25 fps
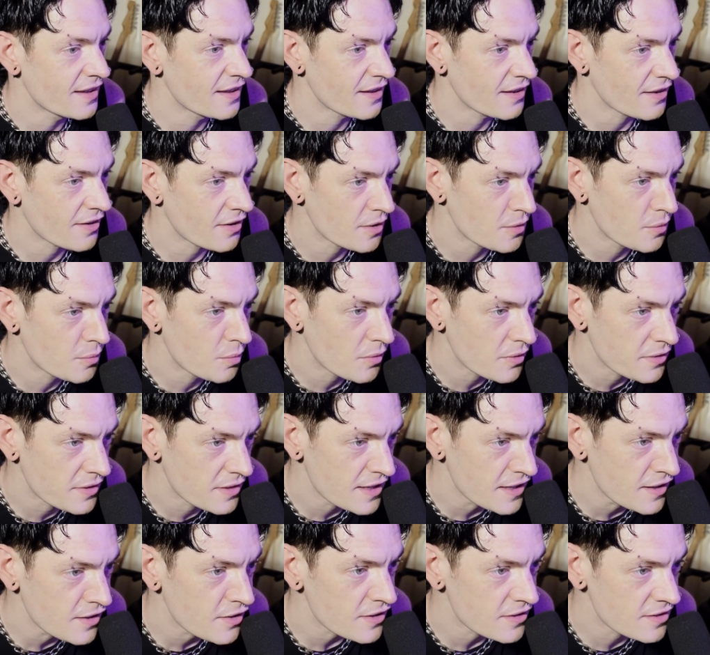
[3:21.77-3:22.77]
I
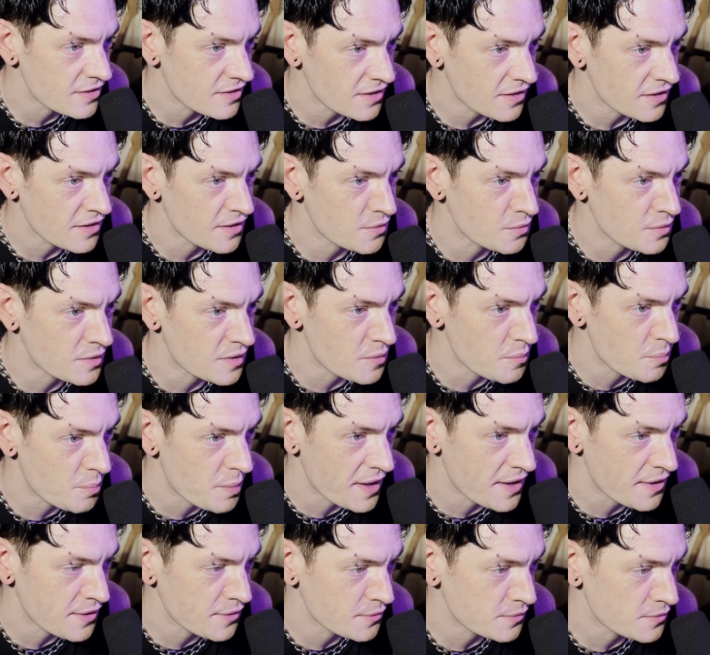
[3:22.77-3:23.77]
think I started with the
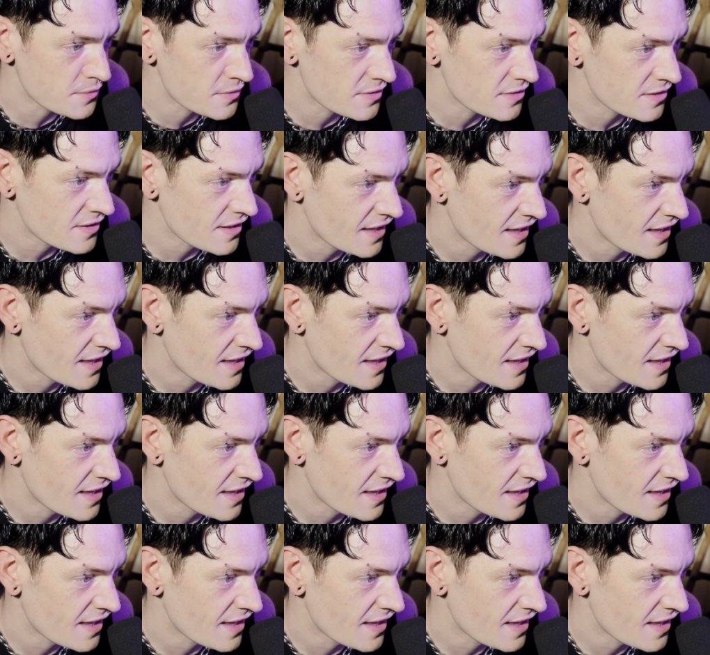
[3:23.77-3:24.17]
bells.